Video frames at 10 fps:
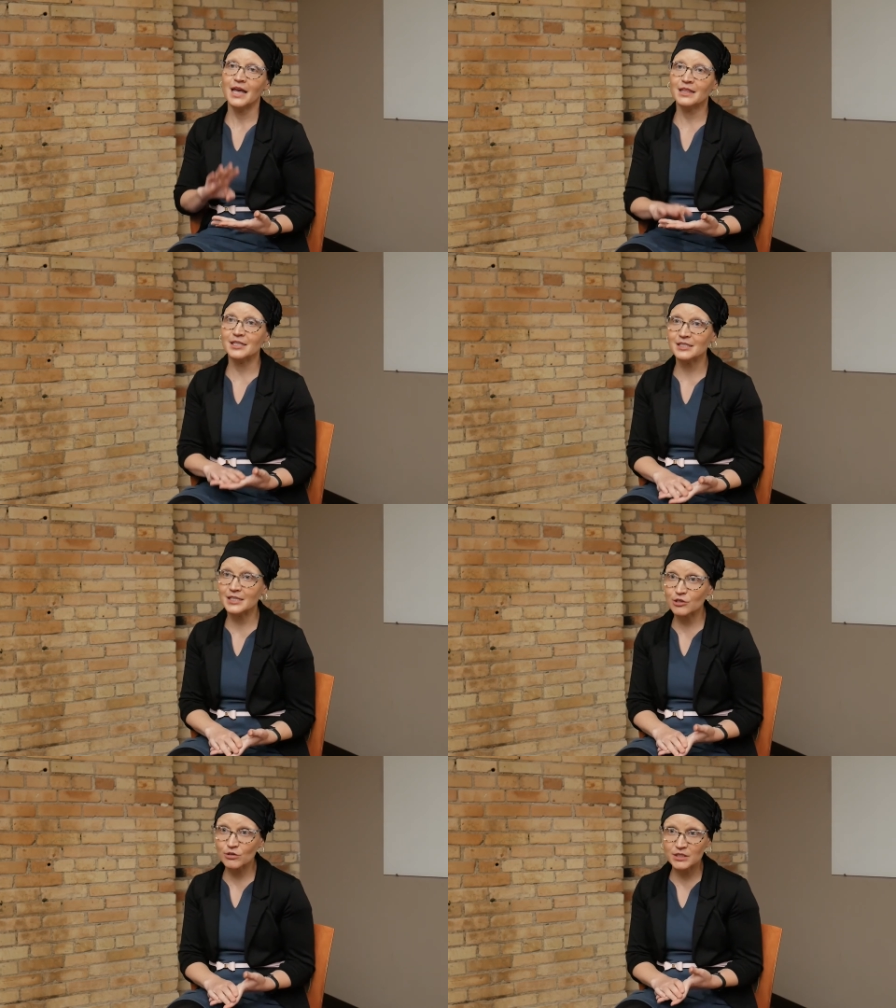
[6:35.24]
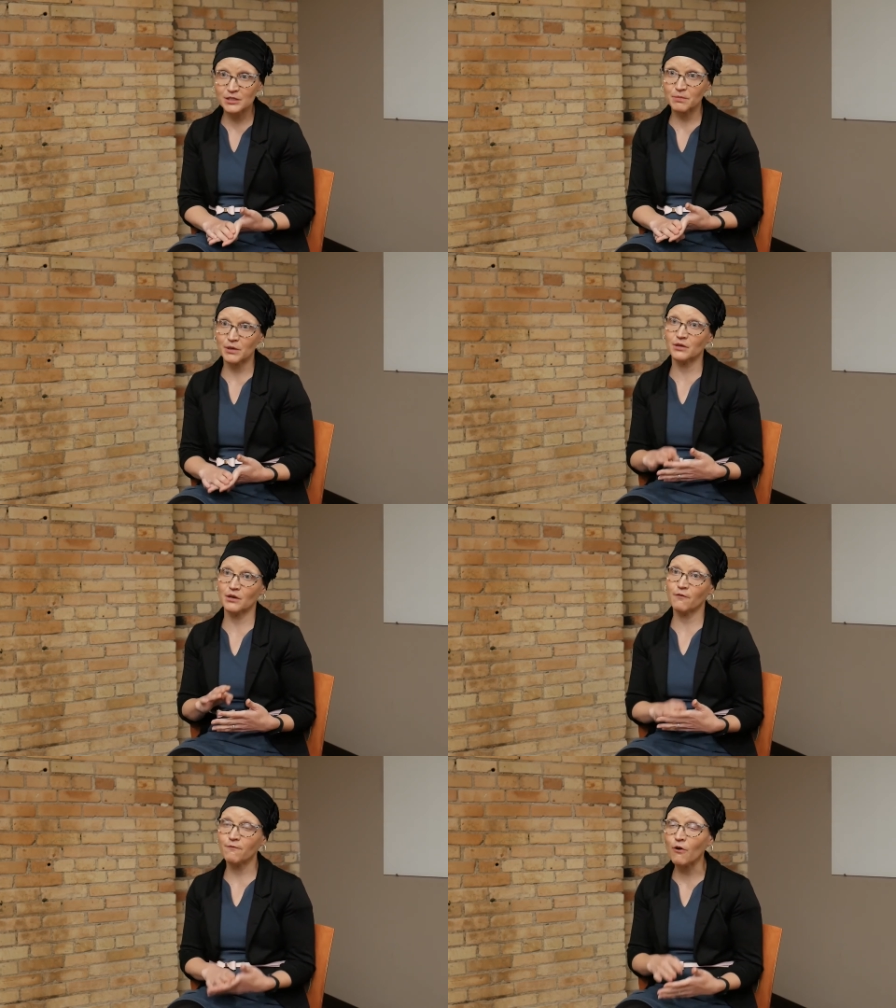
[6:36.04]
the decreased ability
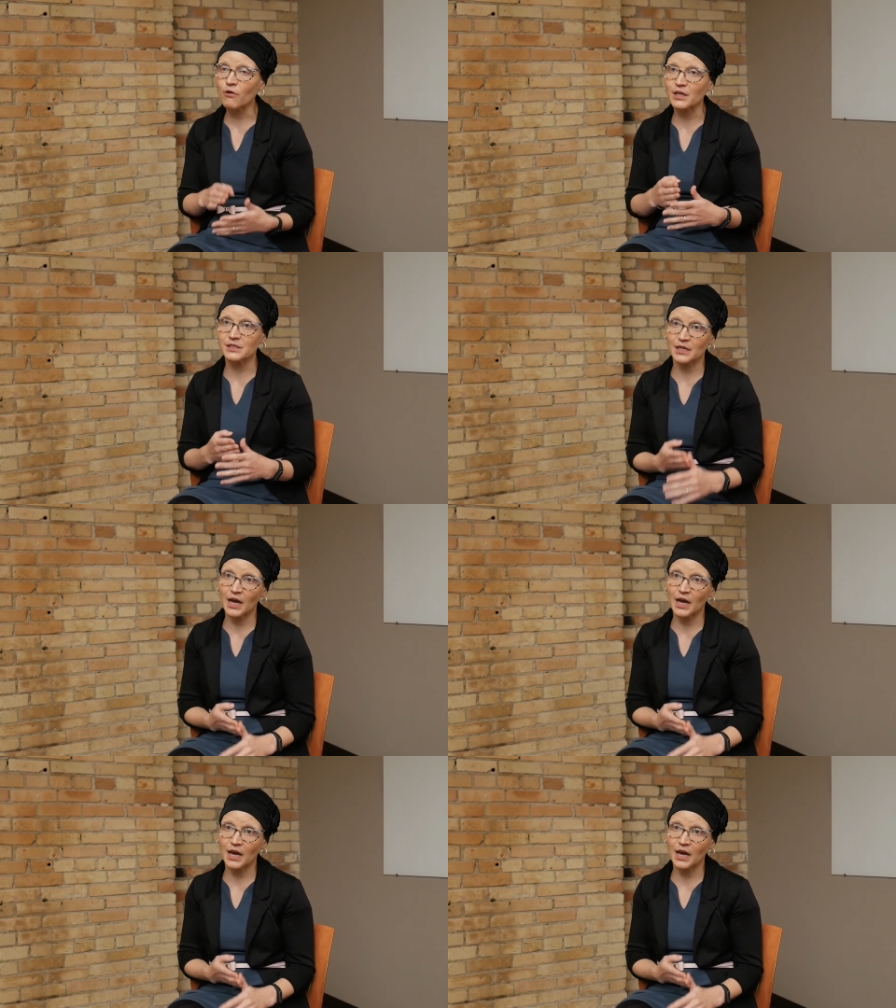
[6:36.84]
to focus and